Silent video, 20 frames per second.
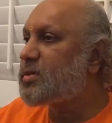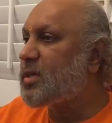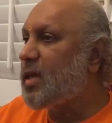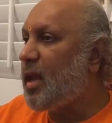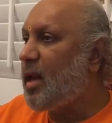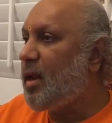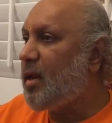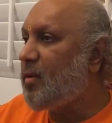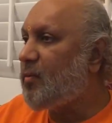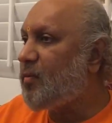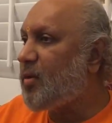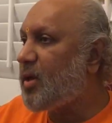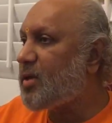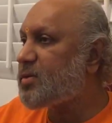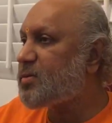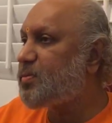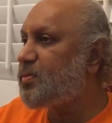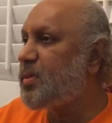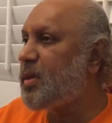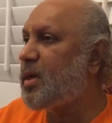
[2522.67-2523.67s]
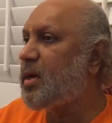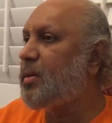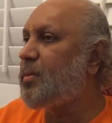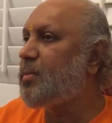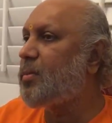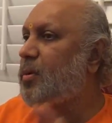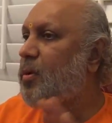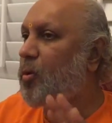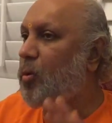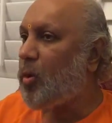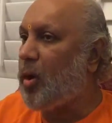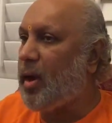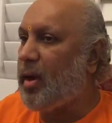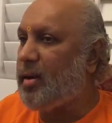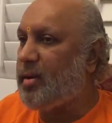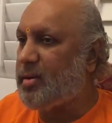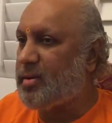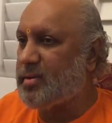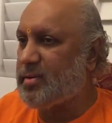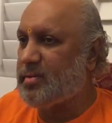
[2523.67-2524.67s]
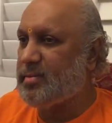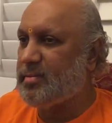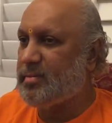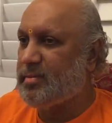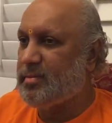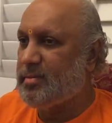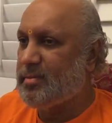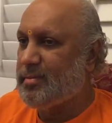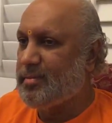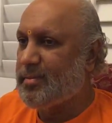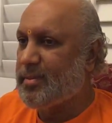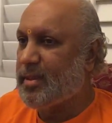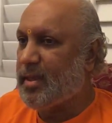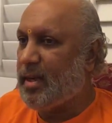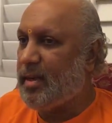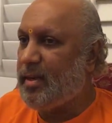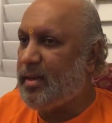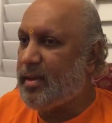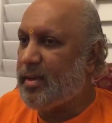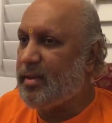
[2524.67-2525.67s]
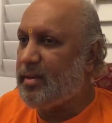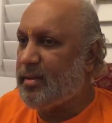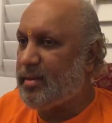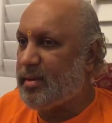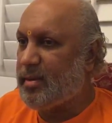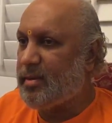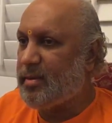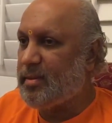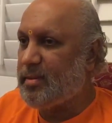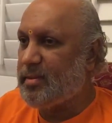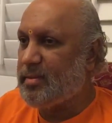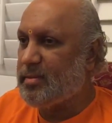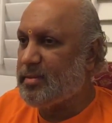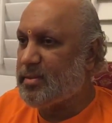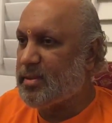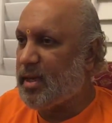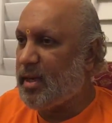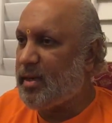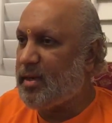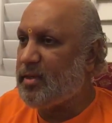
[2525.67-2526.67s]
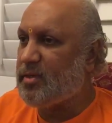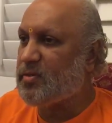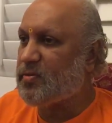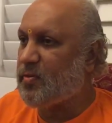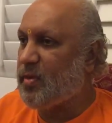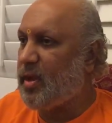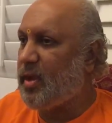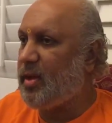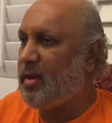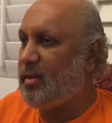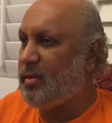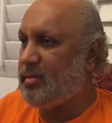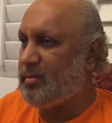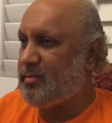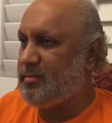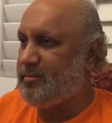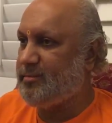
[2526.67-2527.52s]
self has become quiet, contented, satisfied.